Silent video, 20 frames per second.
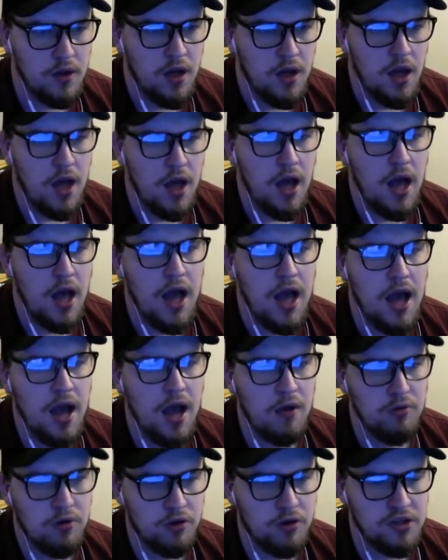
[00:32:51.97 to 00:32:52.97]

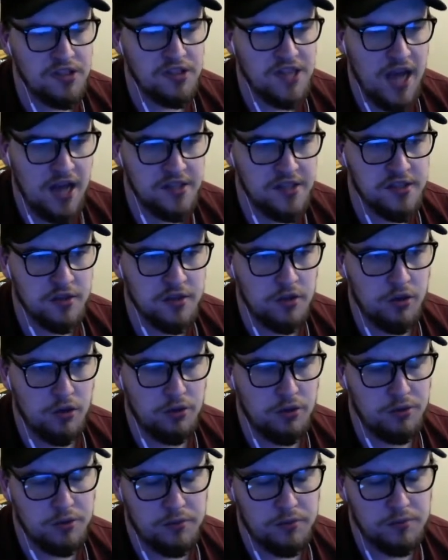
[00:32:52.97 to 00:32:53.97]
How good is
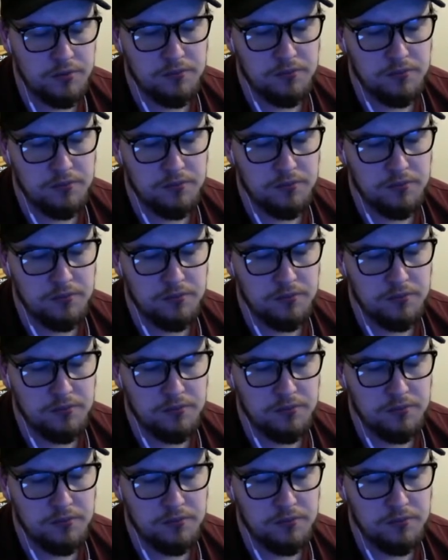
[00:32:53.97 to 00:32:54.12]
Hasenhüttl?